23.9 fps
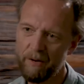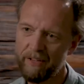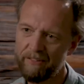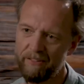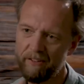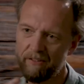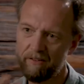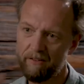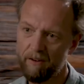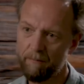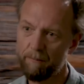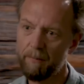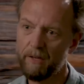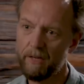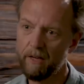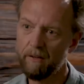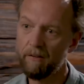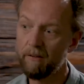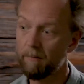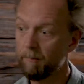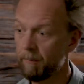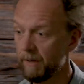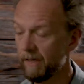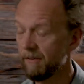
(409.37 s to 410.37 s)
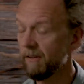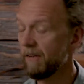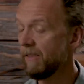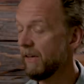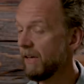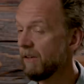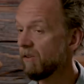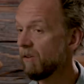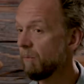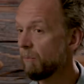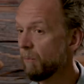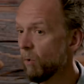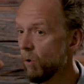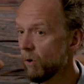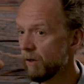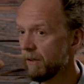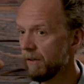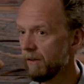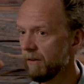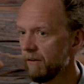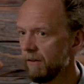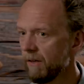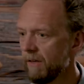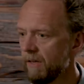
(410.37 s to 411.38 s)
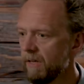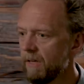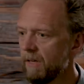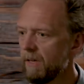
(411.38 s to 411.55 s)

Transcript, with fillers: about this stuff because I think it's important.